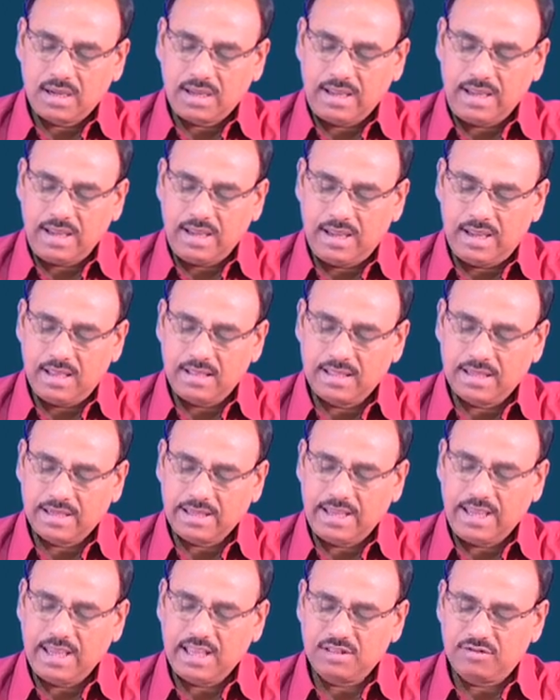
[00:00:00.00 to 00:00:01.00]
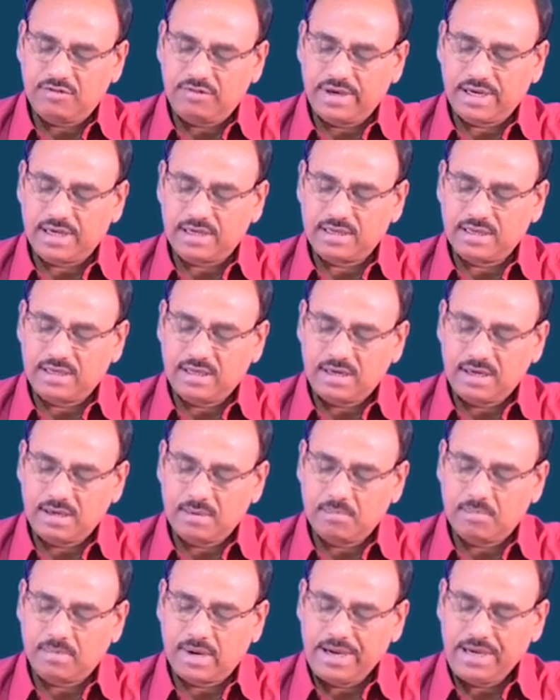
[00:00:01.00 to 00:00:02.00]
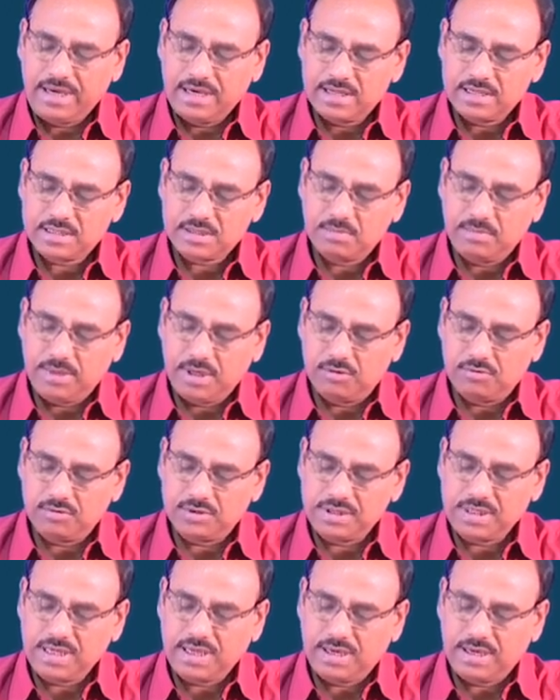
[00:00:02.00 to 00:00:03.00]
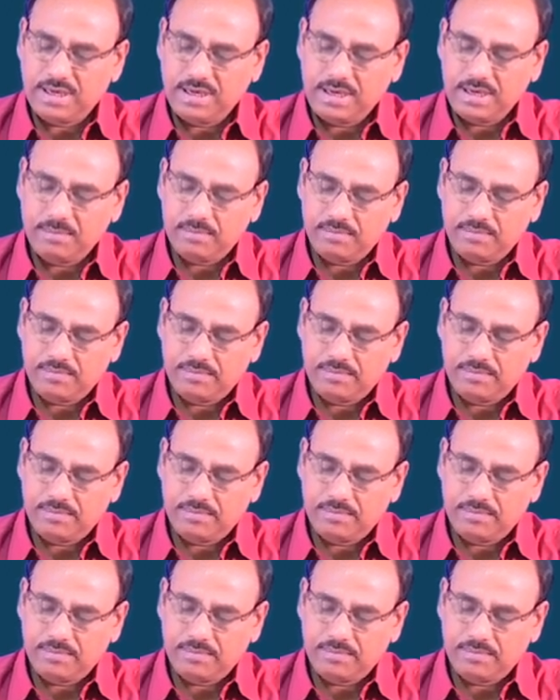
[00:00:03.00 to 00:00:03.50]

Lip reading: k, the kth vector, minus mu j,